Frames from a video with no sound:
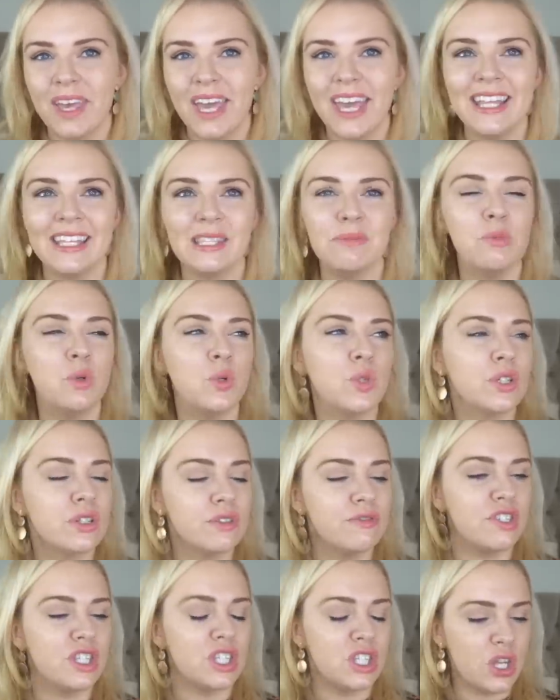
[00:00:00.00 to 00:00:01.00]
it's more sort
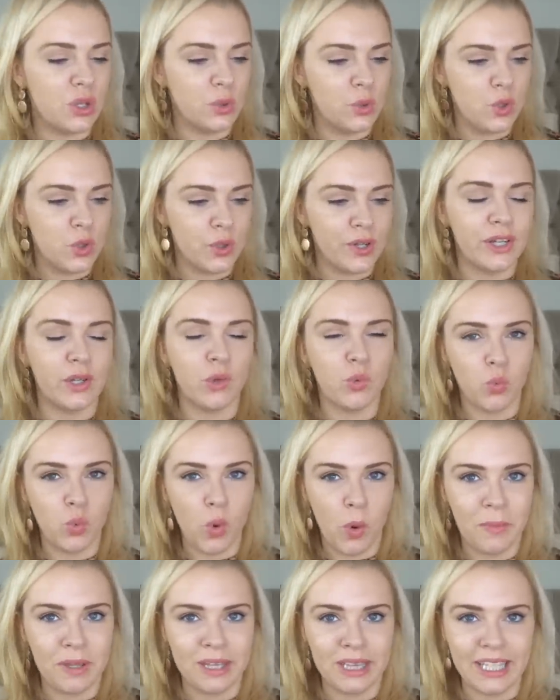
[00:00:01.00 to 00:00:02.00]
of sultry and
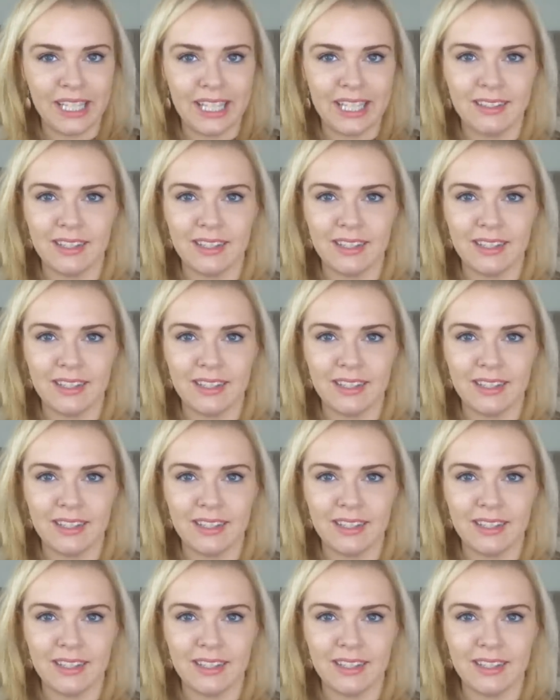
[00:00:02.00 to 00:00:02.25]
womanly